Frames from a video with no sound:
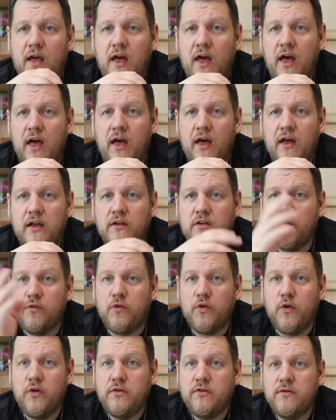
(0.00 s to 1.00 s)
And of
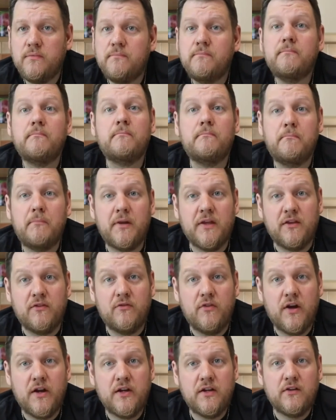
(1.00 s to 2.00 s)
course, please
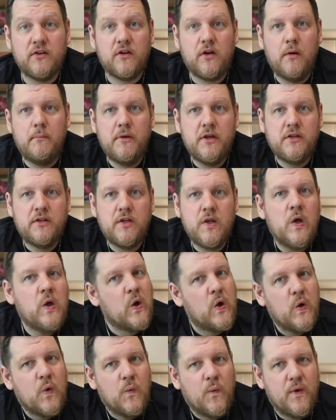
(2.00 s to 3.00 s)
write in the comments.
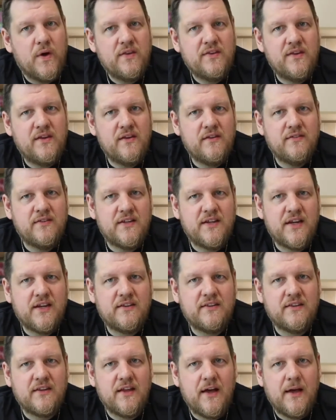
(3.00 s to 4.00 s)
We see you the
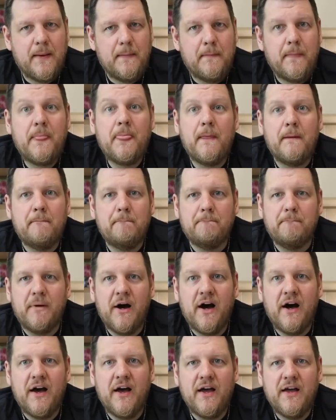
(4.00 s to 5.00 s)
next time.
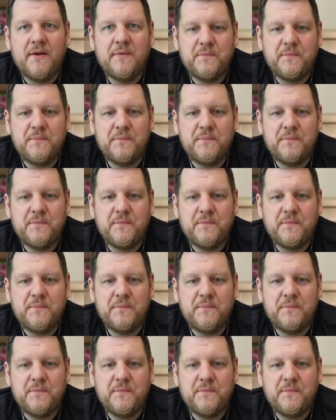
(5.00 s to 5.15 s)
Bye.